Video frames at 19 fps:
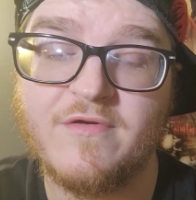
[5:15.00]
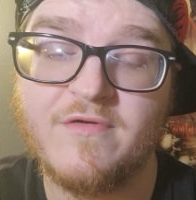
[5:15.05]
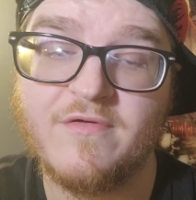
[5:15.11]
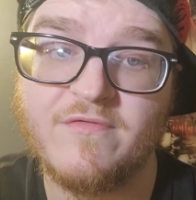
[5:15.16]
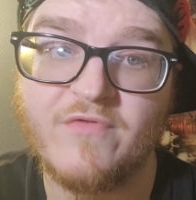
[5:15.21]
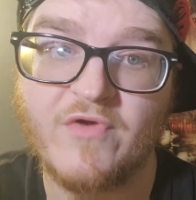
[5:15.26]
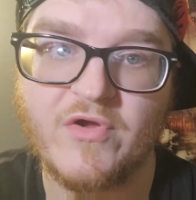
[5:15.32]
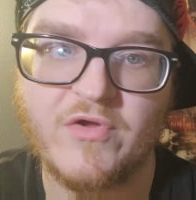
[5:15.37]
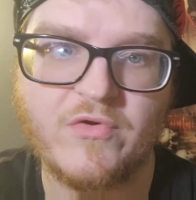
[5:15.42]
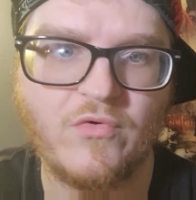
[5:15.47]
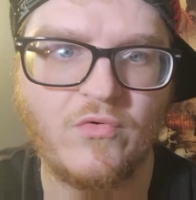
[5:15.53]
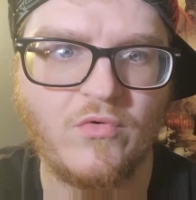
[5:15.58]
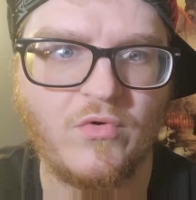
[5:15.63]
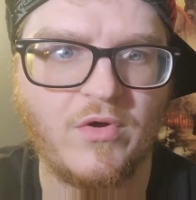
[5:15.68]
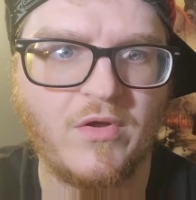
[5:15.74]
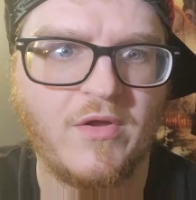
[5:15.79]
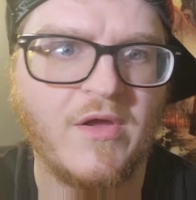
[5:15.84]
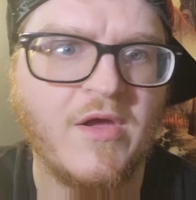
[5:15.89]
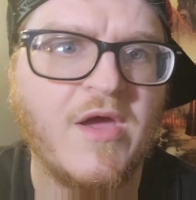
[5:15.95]
Very
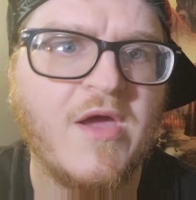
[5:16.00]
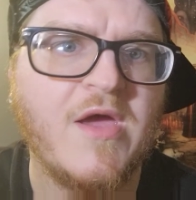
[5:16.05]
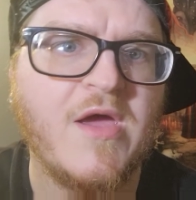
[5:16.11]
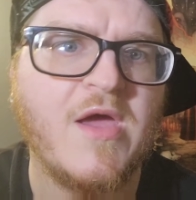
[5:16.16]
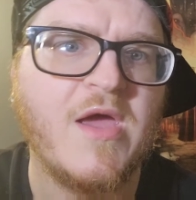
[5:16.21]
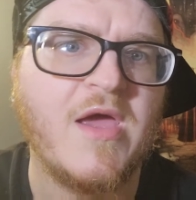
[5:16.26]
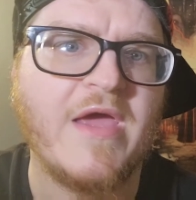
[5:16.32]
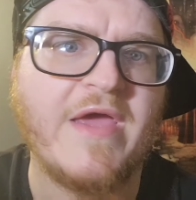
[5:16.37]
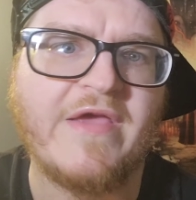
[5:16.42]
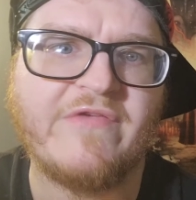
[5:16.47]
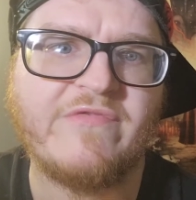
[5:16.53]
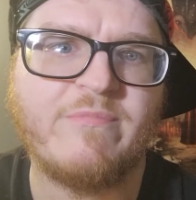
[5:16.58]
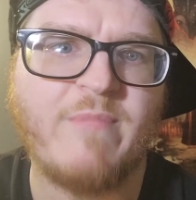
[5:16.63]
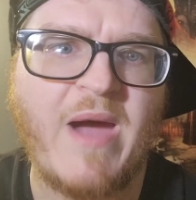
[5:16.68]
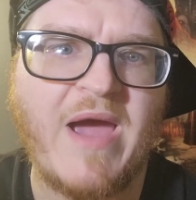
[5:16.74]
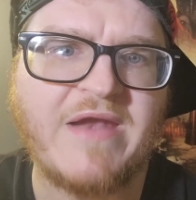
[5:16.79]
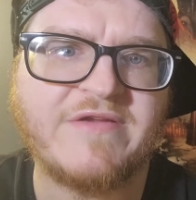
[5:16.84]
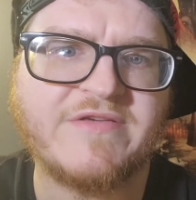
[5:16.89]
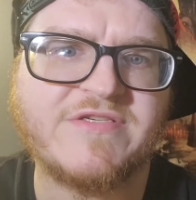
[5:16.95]
cool. His
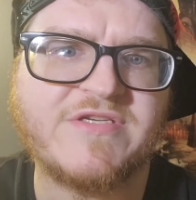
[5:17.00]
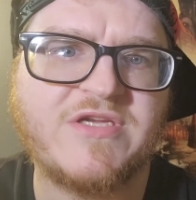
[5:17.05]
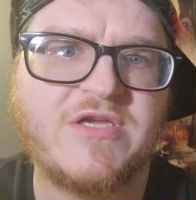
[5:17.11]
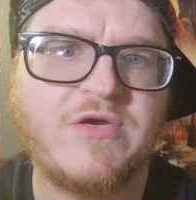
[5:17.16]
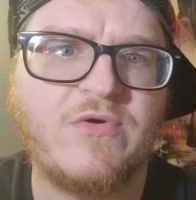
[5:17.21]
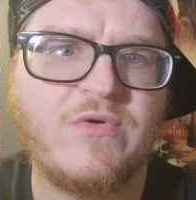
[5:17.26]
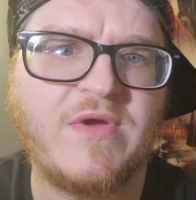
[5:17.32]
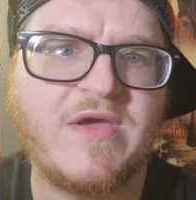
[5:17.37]
-2